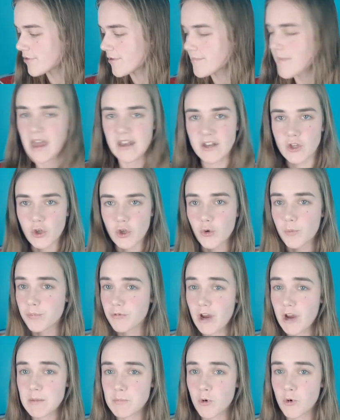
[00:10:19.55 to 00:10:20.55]
them had a good
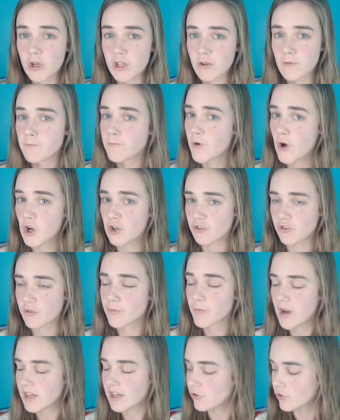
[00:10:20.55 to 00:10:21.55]
breakpoint conversion
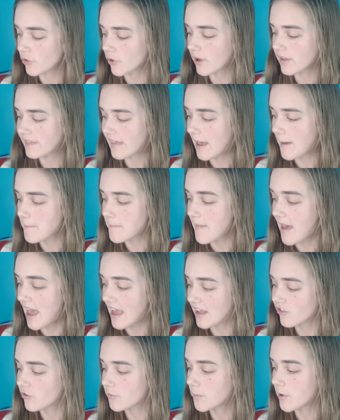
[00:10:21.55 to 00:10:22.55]
rate during that
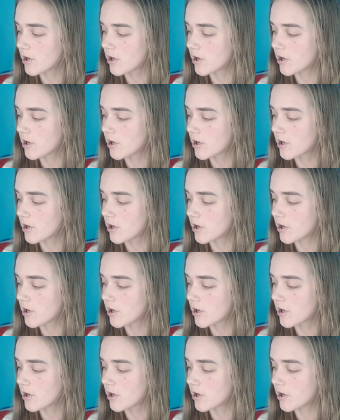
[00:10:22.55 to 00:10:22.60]
match,